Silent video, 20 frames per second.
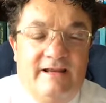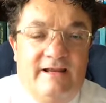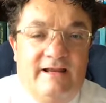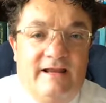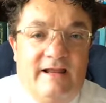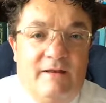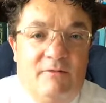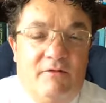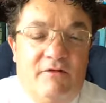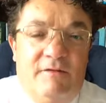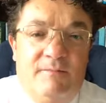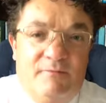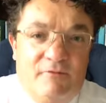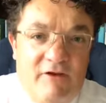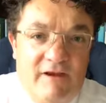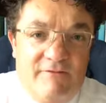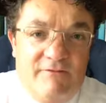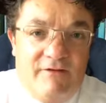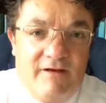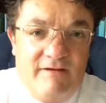And I want to
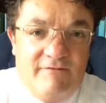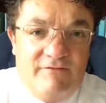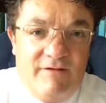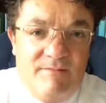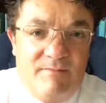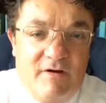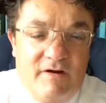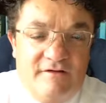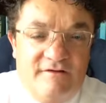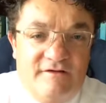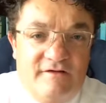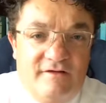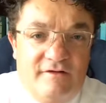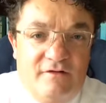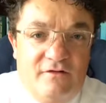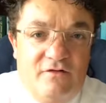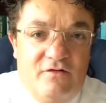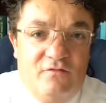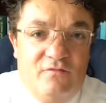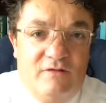pray for every person
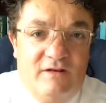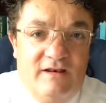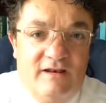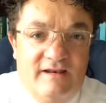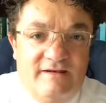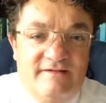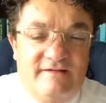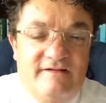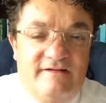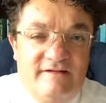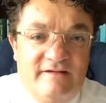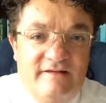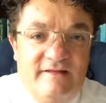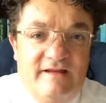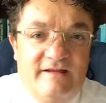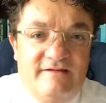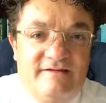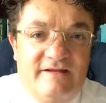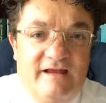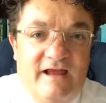who will listen to
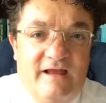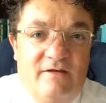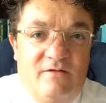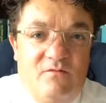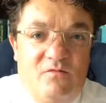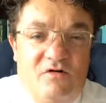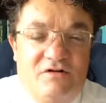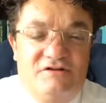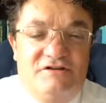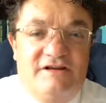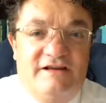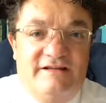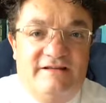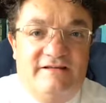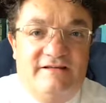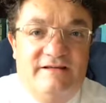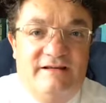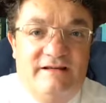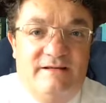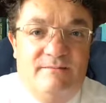this and watch it,
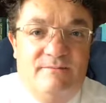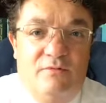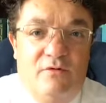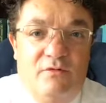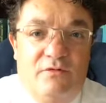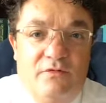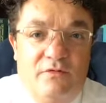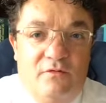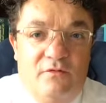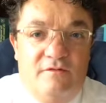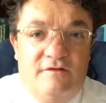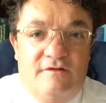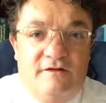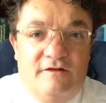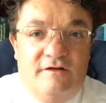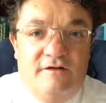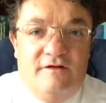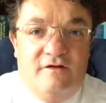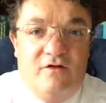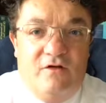both those that
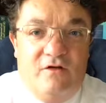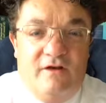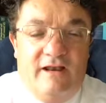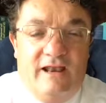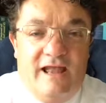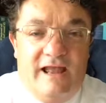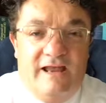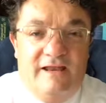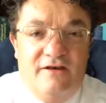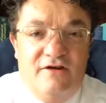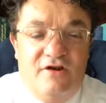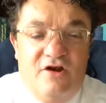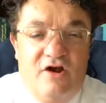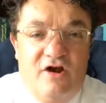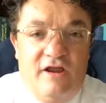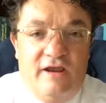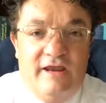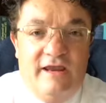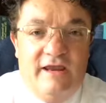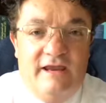are online
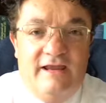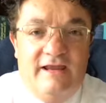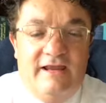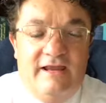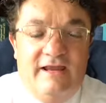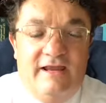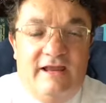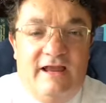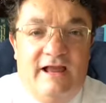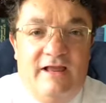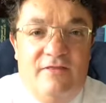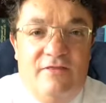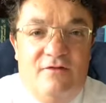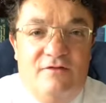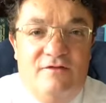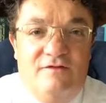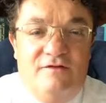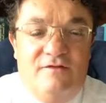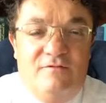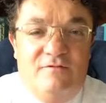now and
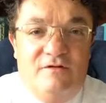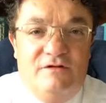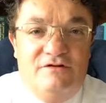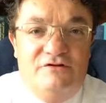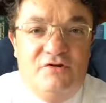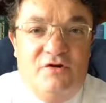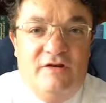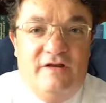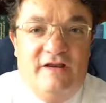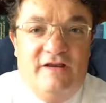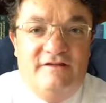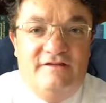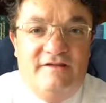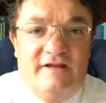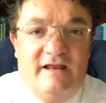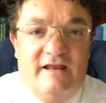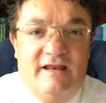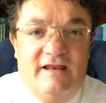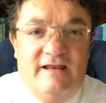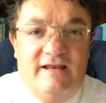those that will join us
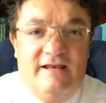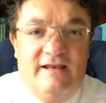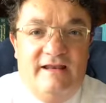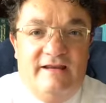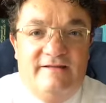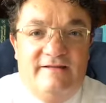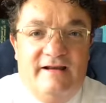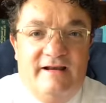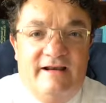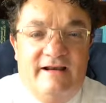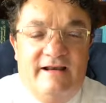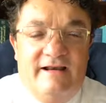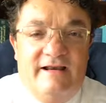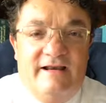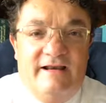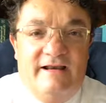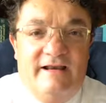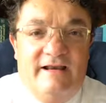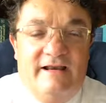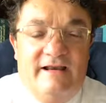a little later.
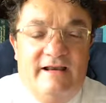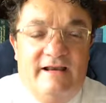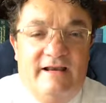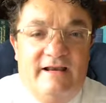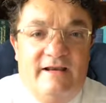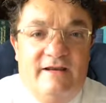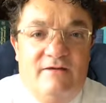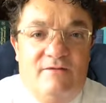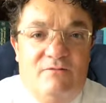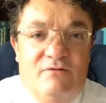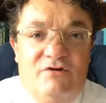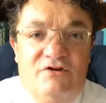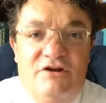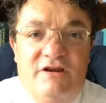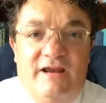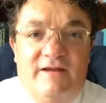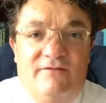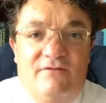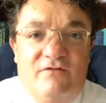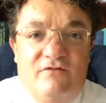Would you
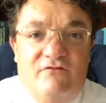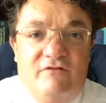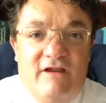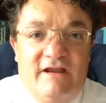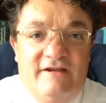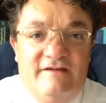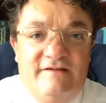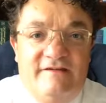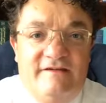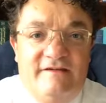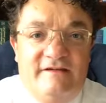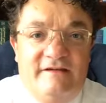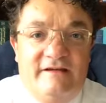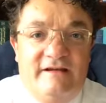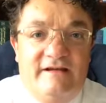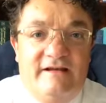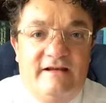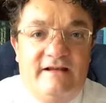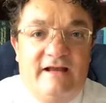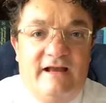give grace
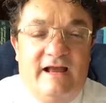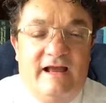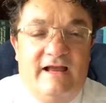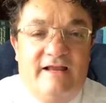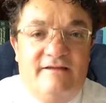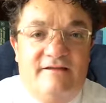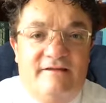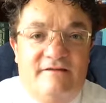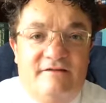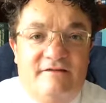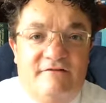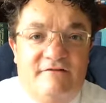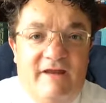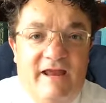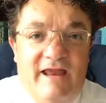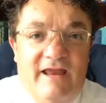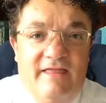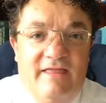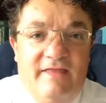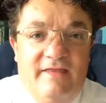and
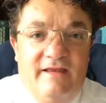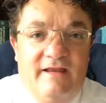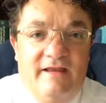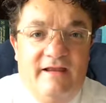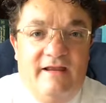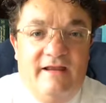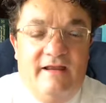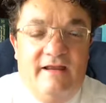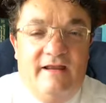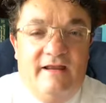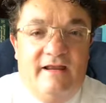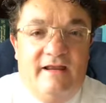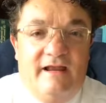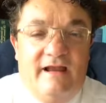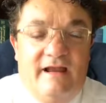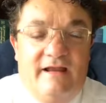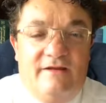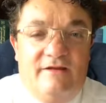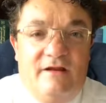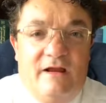strength
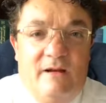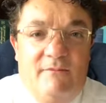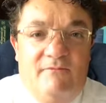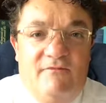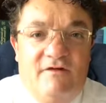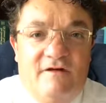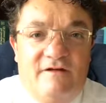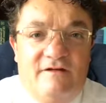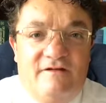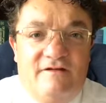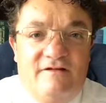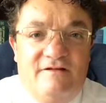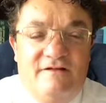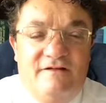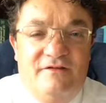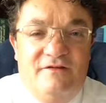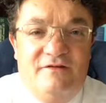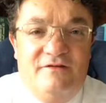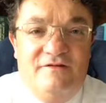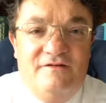and comfort to
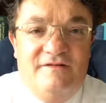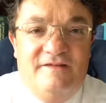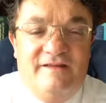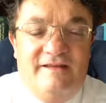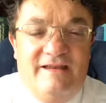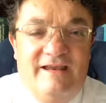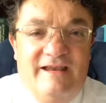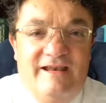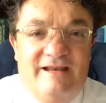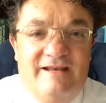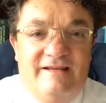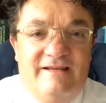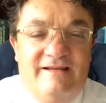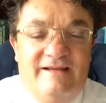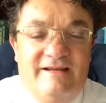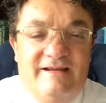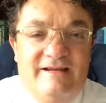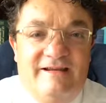those that need it?